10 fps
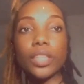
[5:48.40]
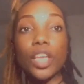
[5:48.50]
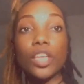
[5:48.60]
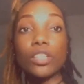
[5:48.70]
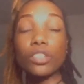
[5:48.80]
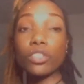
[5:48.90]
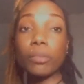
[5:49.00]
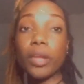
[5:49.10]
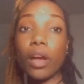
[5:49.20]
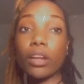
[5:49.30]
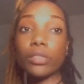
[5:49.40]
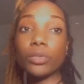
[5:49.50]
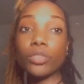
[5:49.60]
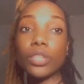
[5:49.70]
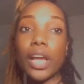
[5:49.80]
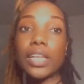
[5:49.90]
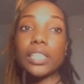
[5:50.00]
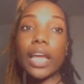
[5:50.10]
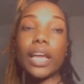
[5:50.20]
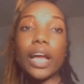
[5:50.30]
so to be honest with you guys, I
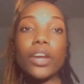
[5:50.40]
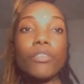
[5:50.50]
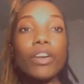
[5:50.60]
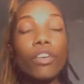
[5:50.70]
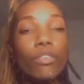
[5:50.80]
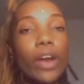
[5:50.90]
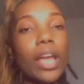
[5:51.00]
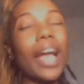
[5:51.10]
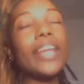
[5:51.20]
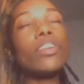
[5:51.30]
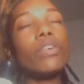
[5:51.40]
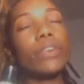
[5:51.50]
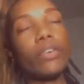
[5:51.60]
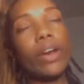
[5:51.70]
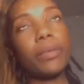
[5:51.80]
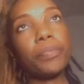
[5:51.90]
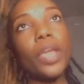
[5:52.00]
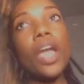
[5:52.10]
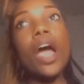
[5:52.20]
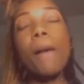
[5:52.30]
don't regret,
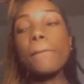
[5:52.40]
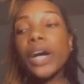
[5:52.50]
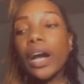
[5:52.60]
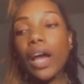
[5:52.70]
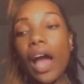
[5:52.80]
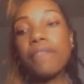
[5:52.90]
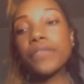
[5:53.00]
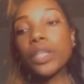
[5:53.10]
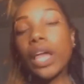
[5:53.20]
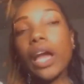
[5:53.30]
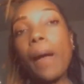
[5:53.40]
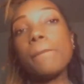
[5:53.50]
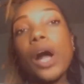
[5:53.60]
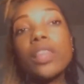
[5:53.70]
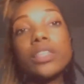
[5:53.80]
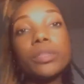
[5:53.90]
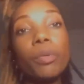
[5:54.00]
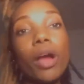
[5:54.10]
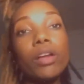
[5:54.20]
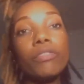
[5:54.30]
but I feel like I bought this
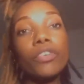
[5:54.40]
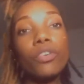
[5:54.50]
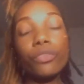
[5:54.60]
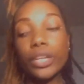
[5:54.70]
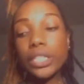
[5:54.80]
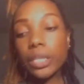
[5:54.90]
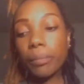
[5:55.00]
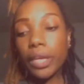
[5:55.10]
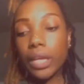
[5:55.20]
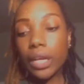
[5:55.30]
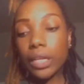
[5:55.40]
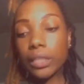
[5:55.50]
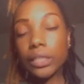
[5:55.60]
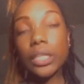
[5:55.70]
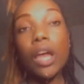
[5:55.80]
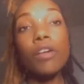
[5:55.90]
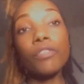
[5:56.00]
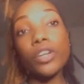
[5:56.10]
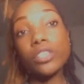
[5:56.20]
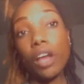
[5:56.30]
product for no reason, because
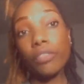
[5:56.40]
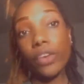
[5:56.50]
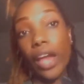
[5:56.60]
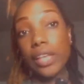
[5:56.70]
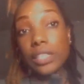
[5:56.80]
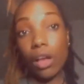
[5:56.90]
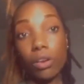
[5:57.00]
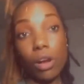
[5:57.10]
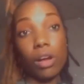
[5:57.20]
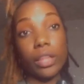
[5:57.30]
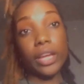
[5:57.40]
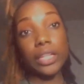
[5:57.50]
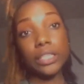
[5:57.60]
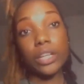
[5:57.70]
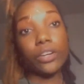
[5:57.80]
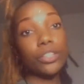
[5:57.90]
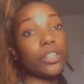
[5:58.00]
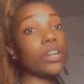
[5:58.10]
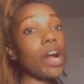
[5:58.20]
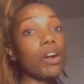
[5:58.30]
first off, it has alcohol. Like I said
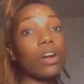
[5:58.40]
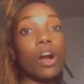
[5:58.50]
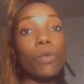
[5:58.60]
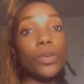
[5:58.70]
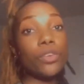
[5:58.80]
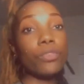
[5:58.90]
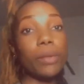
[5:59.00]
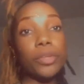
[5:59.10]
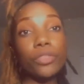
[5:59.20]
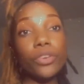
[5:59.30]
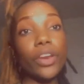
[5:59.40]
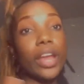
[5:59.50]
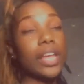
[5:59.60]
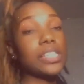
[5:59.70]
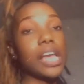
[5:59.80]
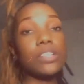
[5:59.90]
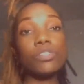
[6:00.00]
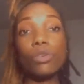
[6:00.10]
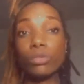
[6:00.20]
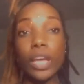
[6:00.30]
earlier, alcohol, when you rub it through your hands, has
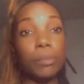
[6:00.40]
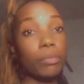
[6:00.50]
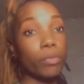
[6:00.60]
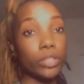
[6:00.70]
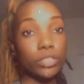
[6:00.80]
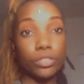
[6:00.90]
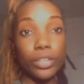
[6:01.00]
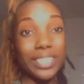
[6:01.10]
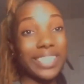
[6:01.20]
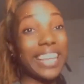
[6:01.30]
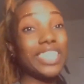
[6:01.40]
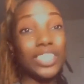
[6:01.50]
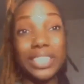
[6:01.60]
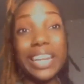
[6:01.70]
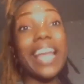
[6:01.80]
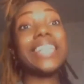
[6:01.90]
no type of moisturization at